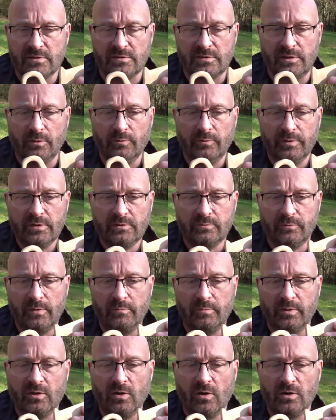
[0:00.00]
it serious?
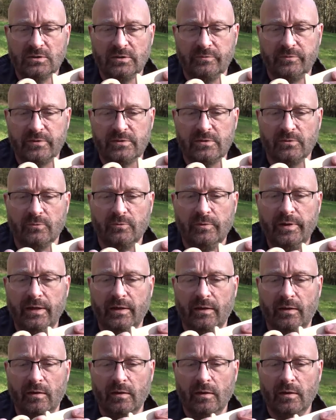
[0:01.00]
Well, because if it's a
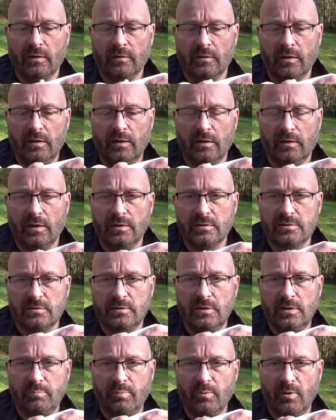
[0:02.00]
ring, then it can
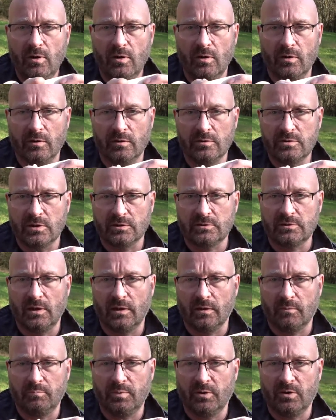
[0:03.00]
slip on, just
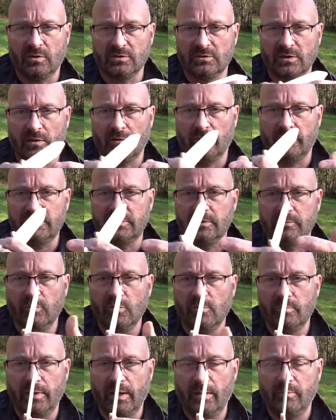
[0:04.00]
like, because otherwise you
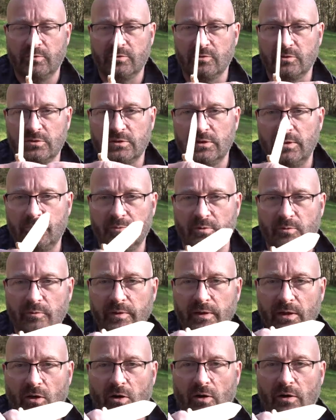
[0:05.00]
wouldn't be able to slip the
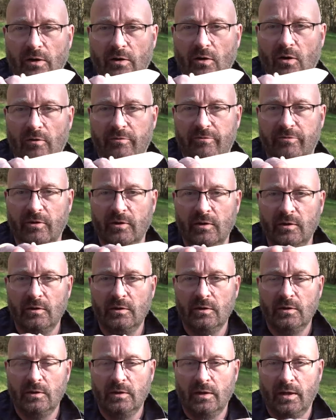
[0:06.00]
ring on and off.
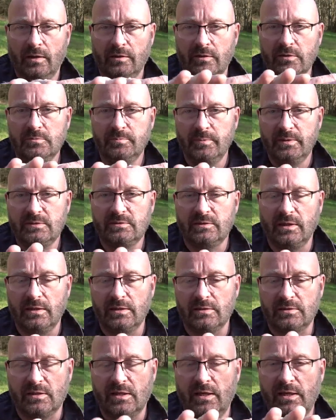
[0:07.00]
And this means that
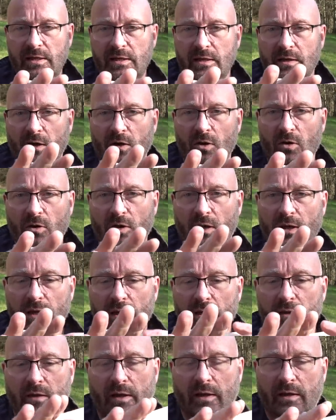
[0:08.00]
it can't lock
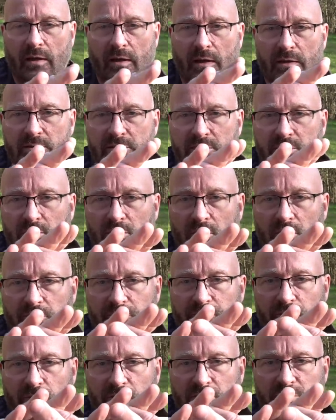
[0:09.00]
in against your
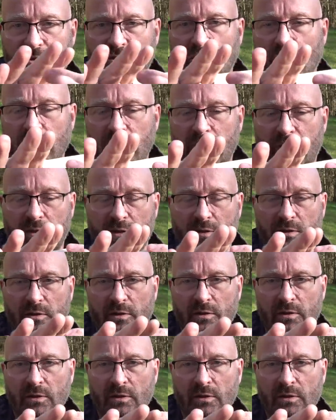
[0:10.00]
first joint here.